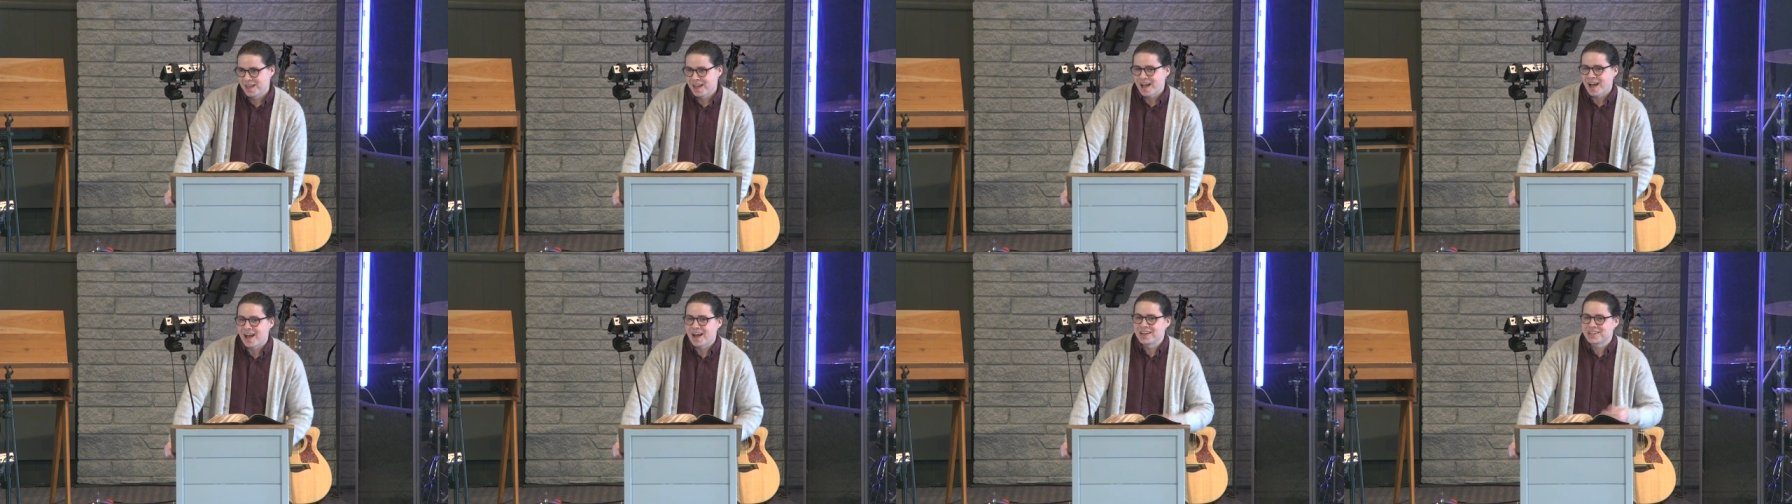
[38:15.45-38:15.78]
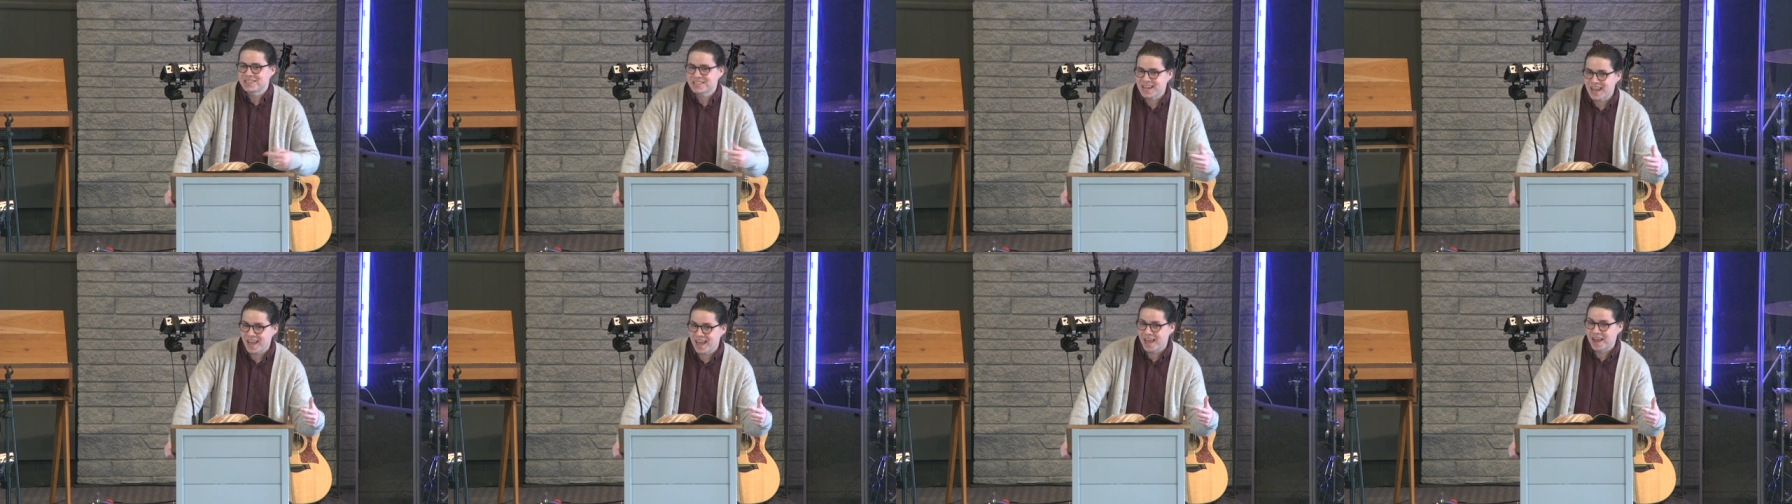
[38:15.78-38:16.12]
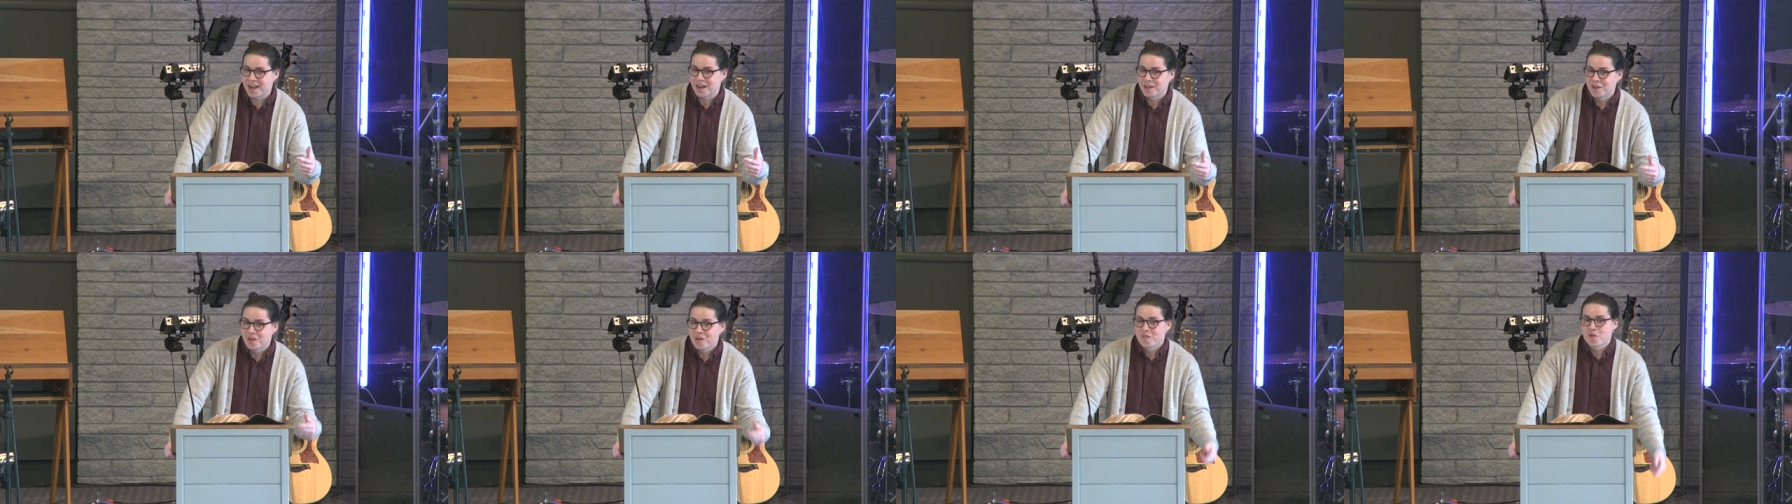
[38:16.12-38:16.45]
a
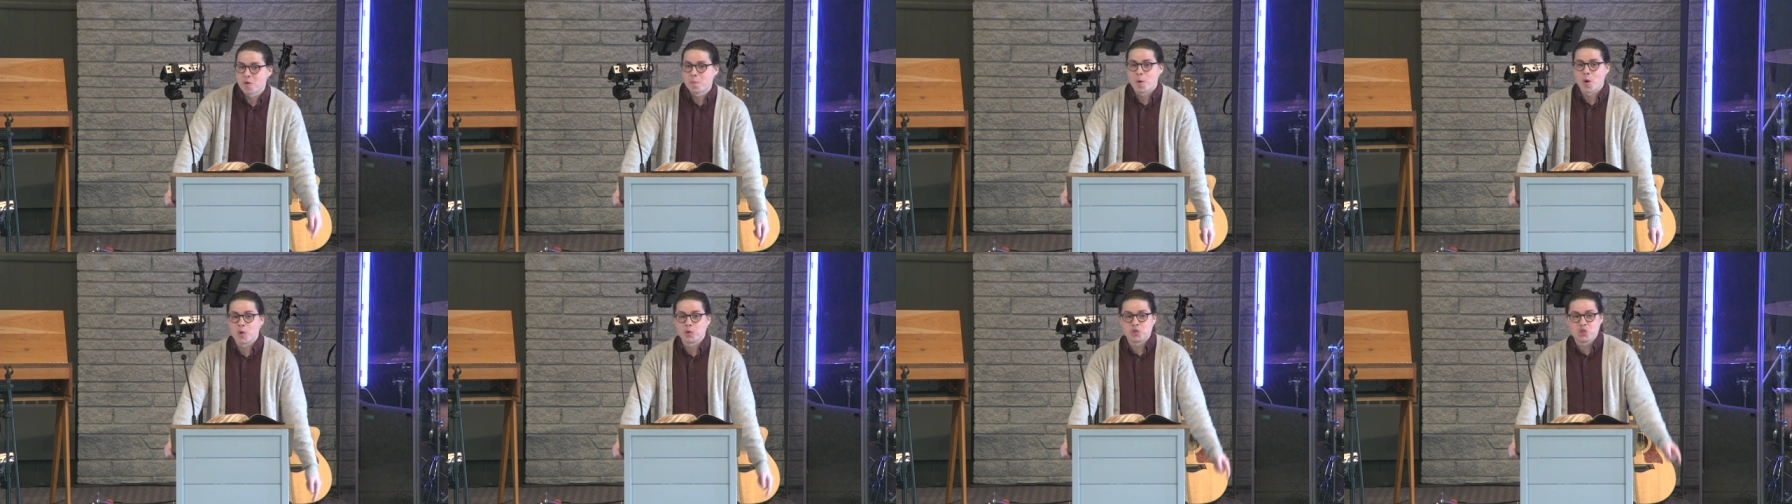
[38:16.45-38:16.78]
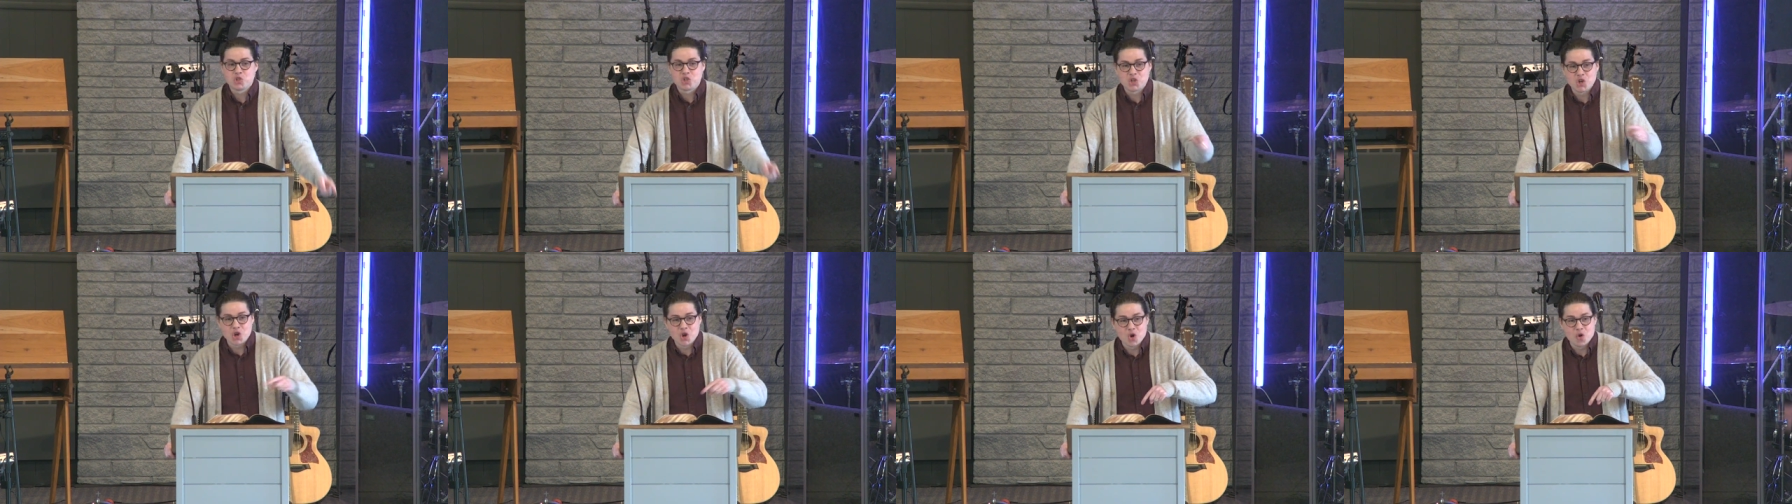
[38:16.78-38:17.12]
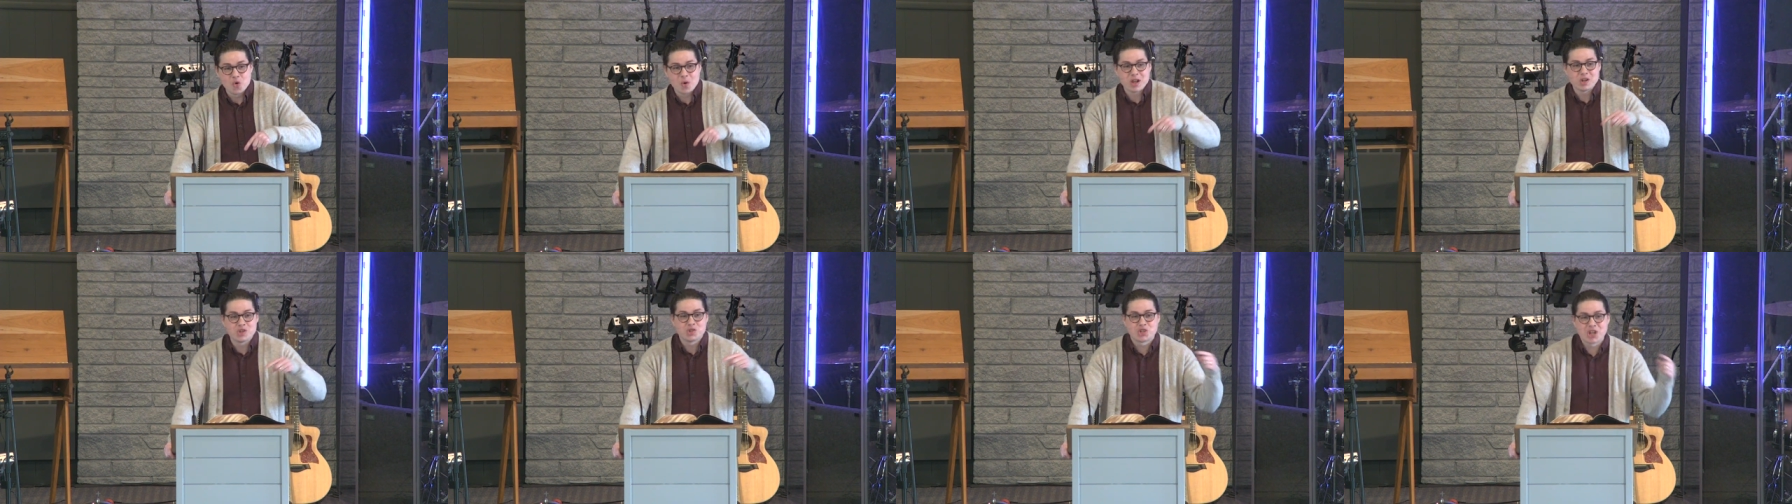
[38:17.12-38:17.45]
tent for both Jew
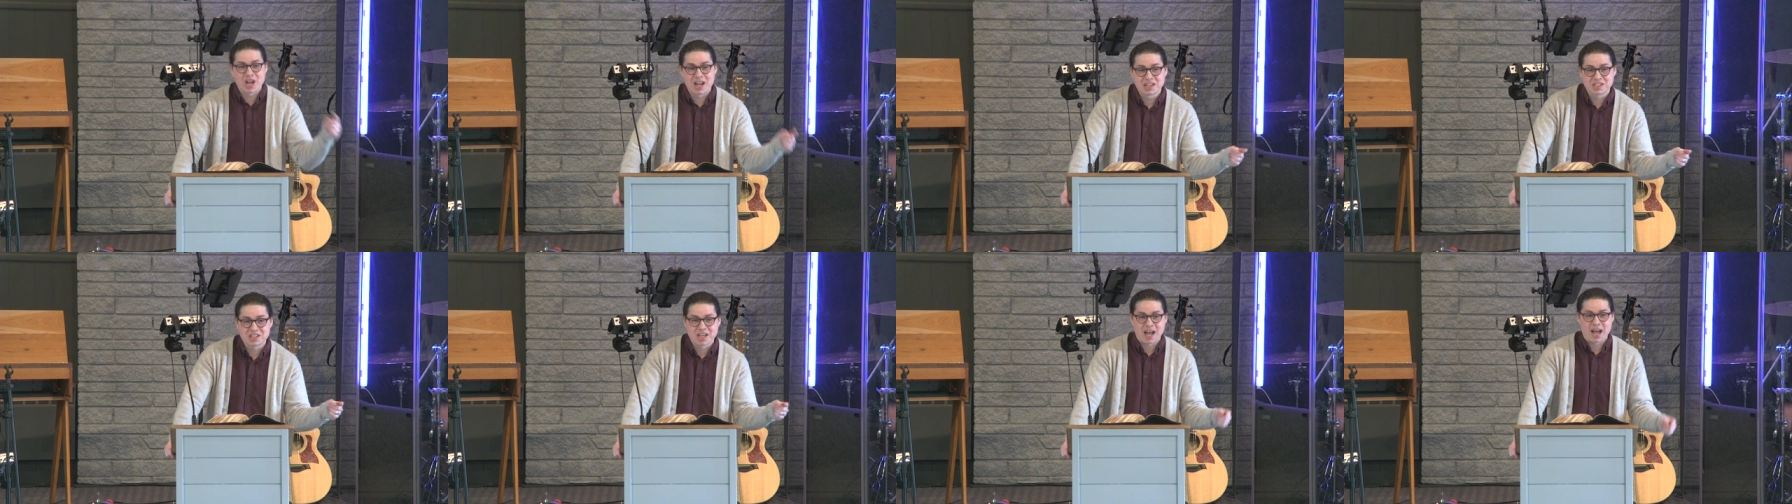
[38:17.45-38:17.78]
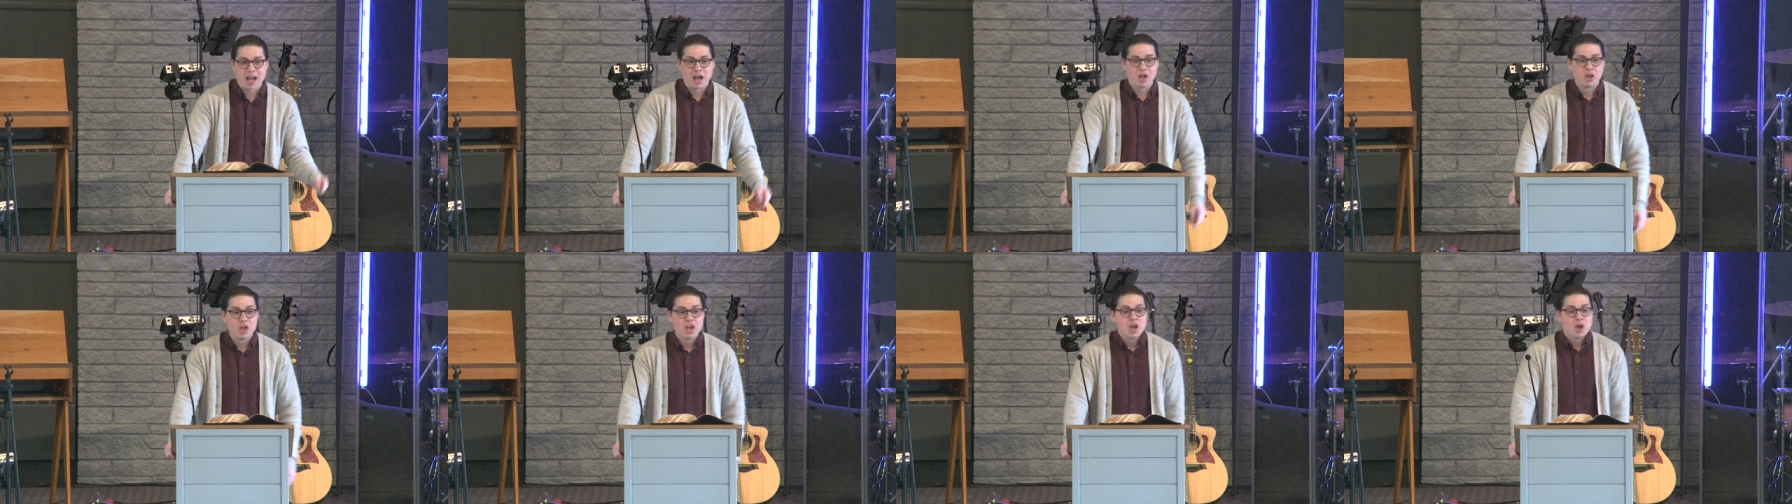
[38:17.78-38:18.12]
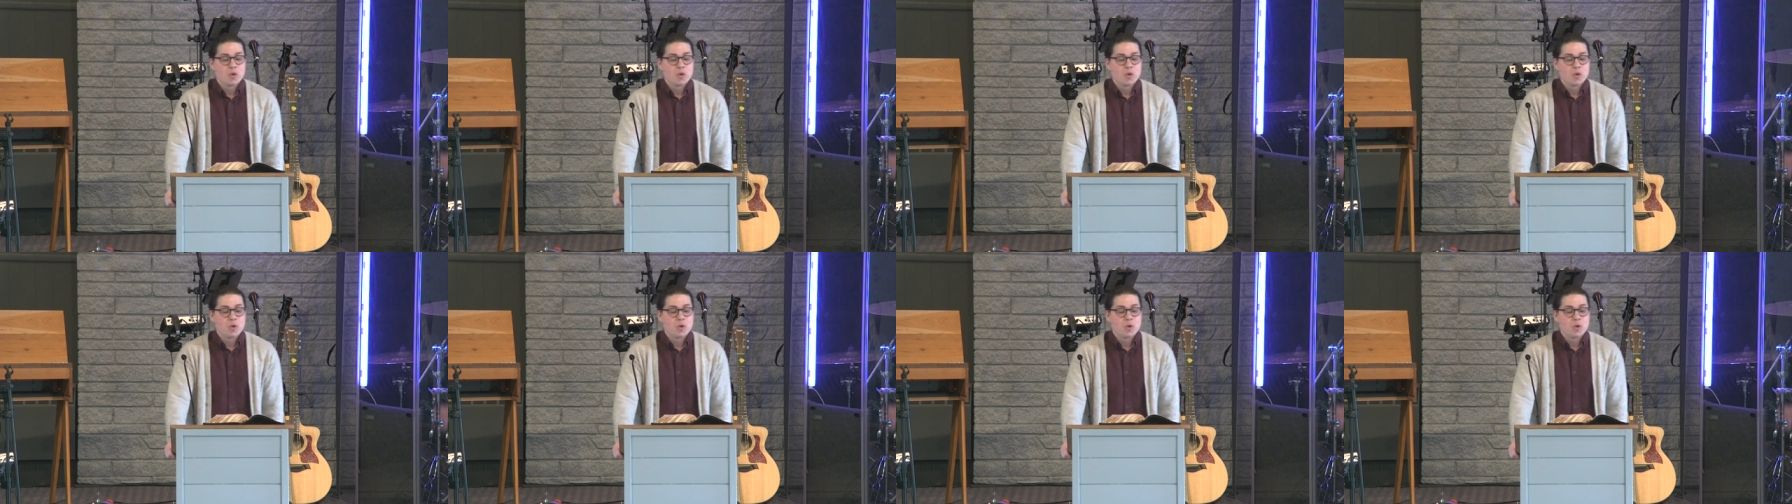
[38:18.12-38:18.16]
and Gentile,